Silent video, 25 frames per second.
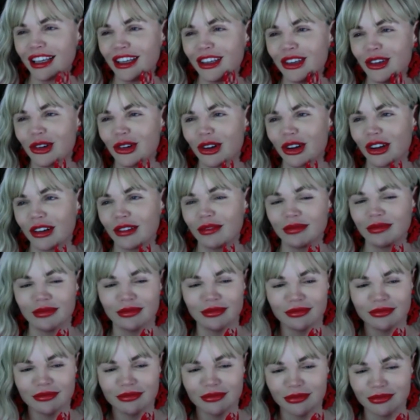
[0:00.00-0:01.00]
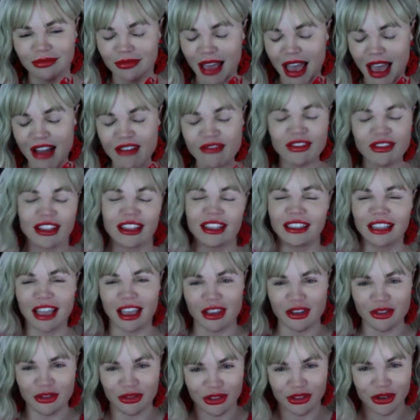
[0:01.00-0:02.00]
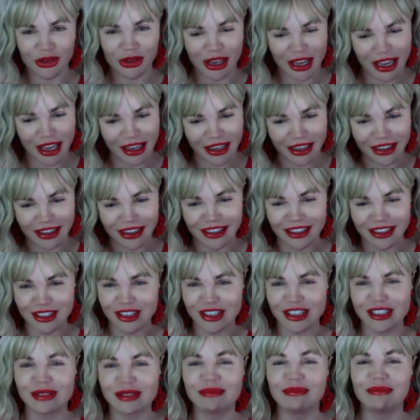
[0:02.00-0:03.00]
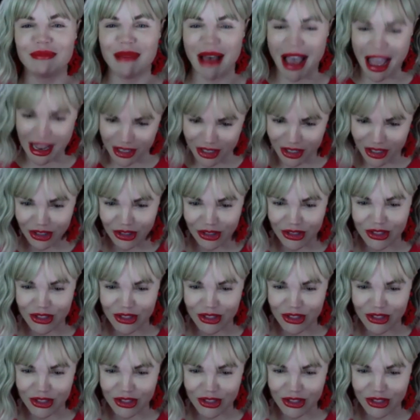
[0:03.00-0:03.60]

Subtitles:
your everything that you've created is just magical.